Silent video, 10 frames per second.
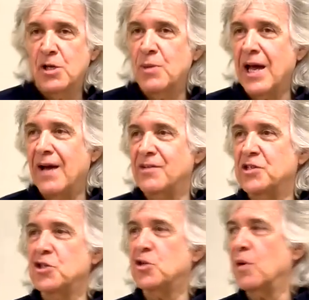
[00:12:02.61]
you may have a
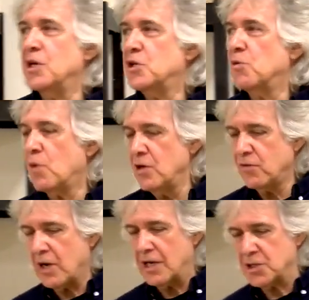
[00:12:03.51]
situation where
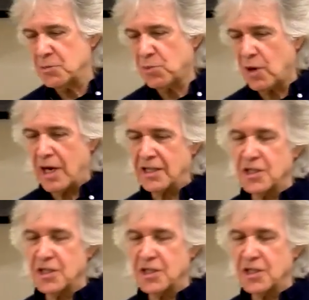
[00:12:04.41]
you've got some product